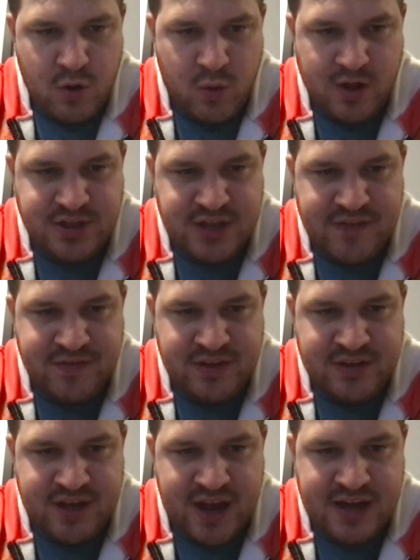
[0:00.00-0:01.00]
What's left of
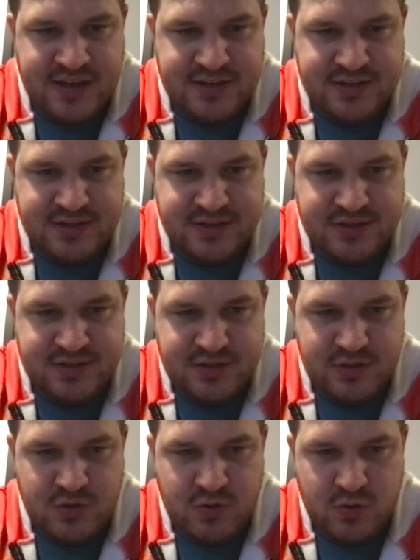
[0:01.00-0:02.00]
the
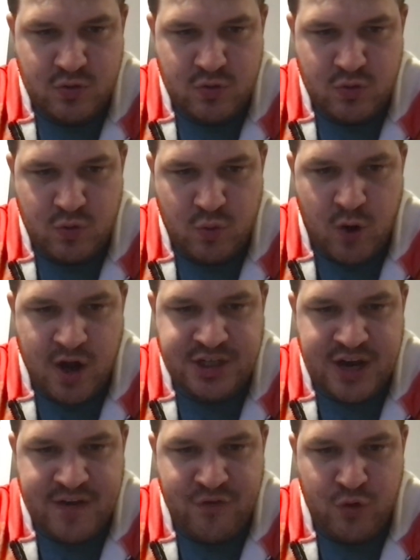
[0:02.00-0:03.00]
Titans?
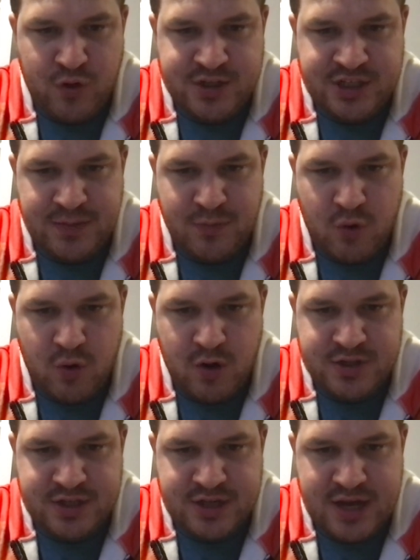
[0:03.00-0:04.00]
Watch out for Rasheed Morse